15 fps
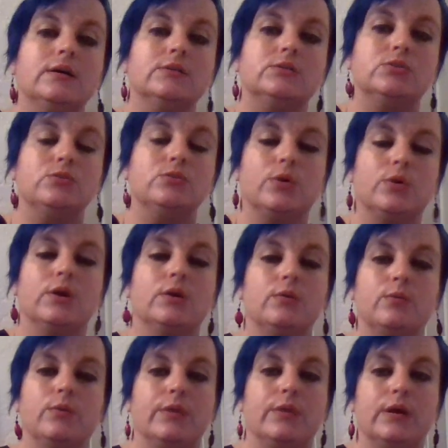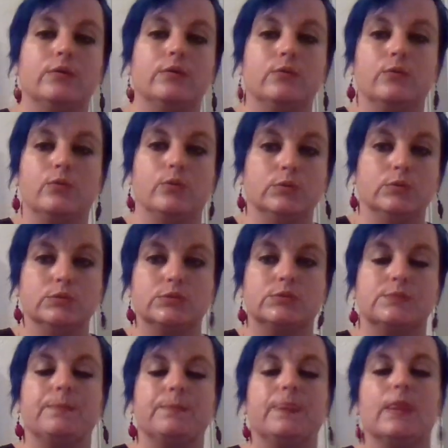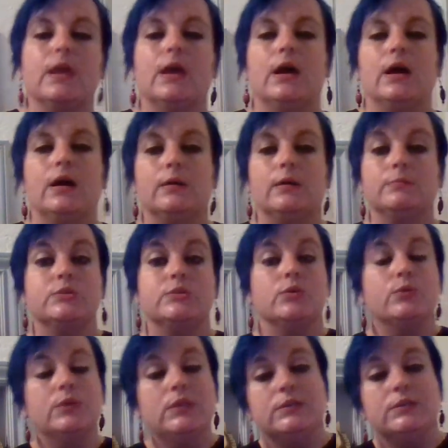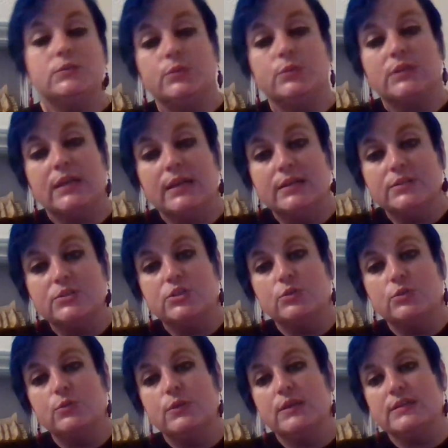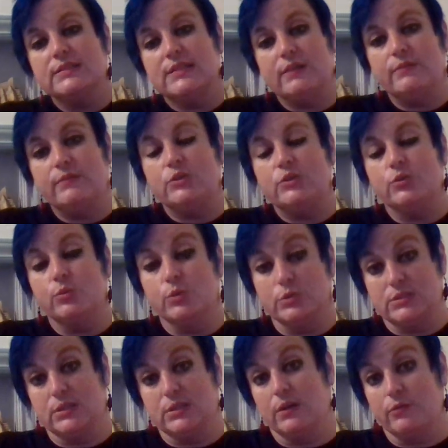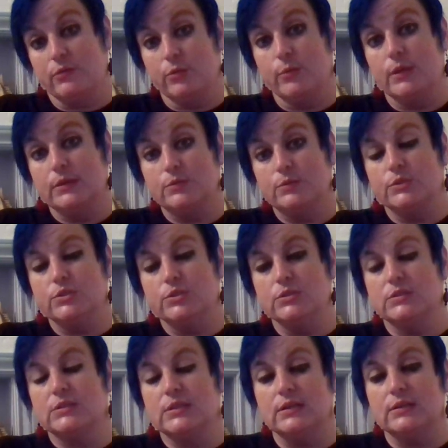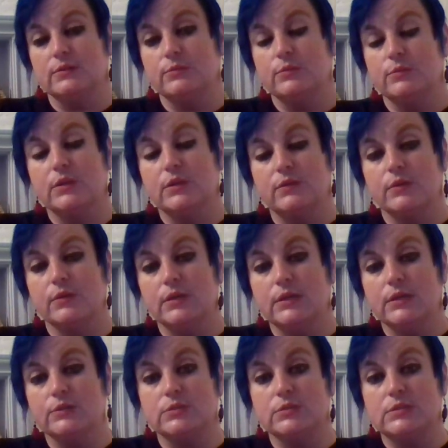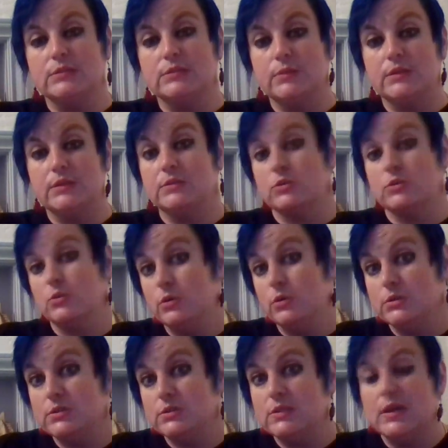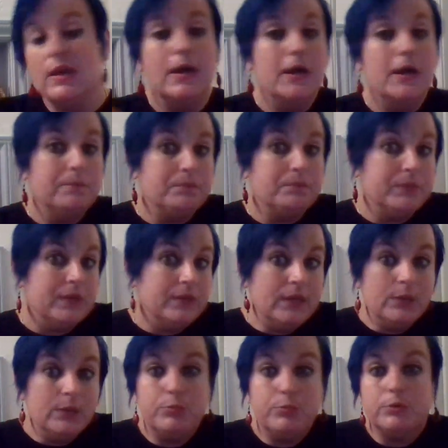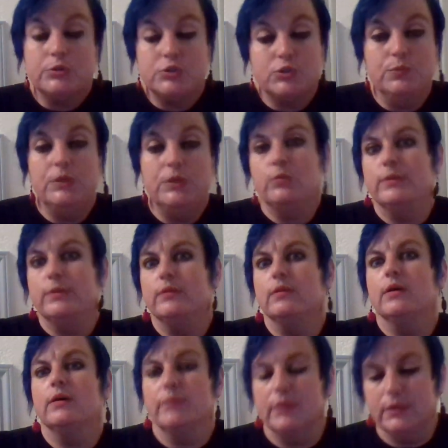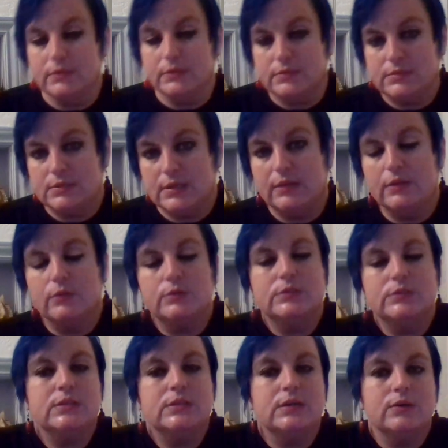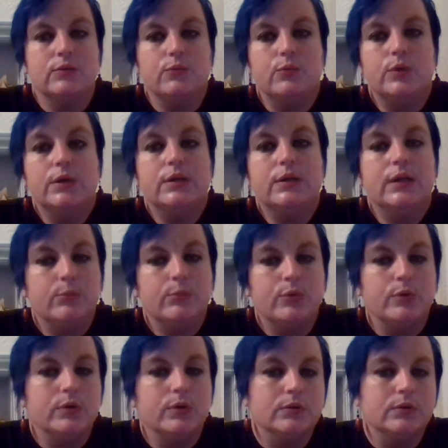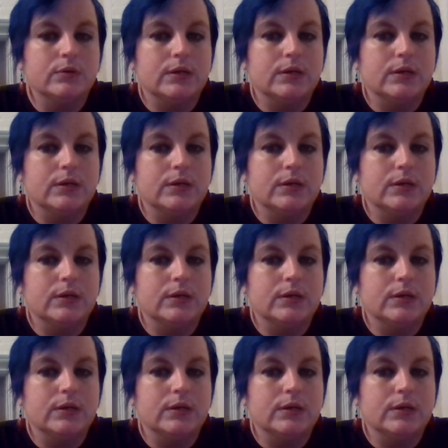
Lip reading: to run without rules. So this would kind of skew things heavy towards the government, which is really fairly interesting because, of course, the emperors to be would love this. And there was one emperor,